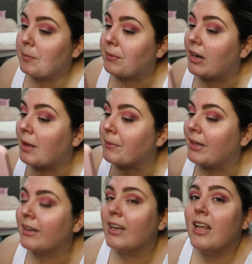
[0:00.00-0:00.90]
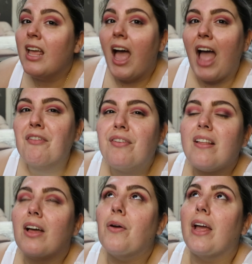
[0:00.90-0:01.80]
But I mean, I
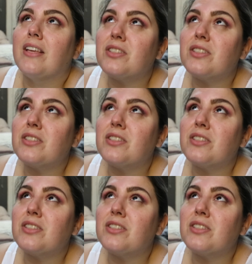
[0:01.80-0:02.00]
feel, okay,